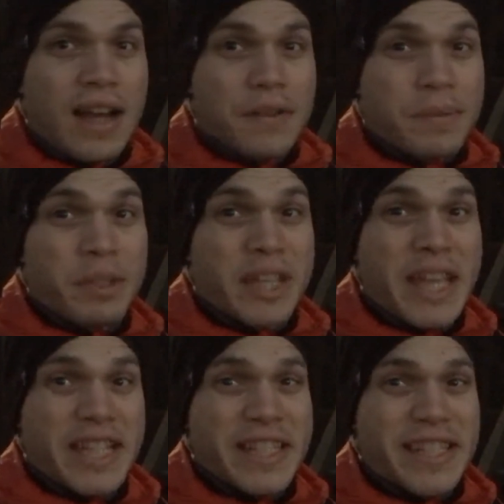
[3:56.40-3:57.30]

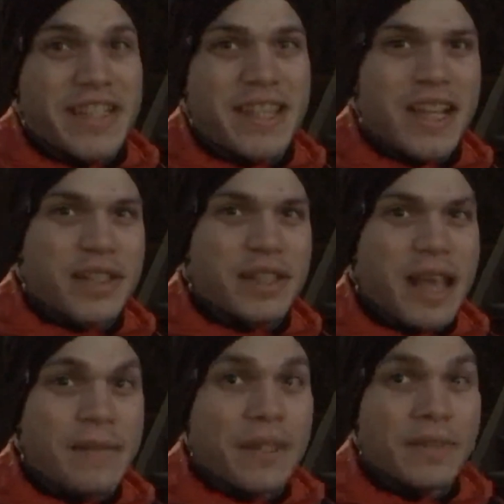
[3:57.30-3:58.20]
Spontaneously decided to
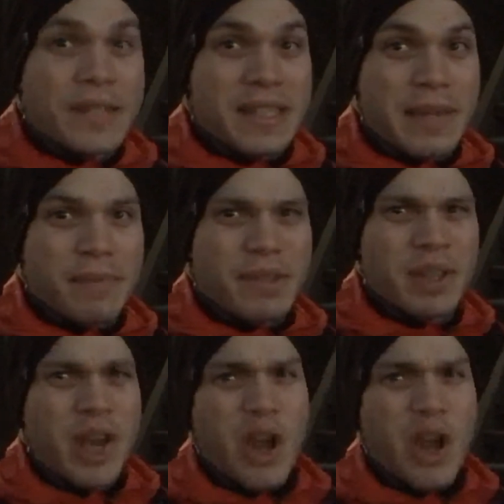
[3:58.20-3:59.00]
climb down these steps.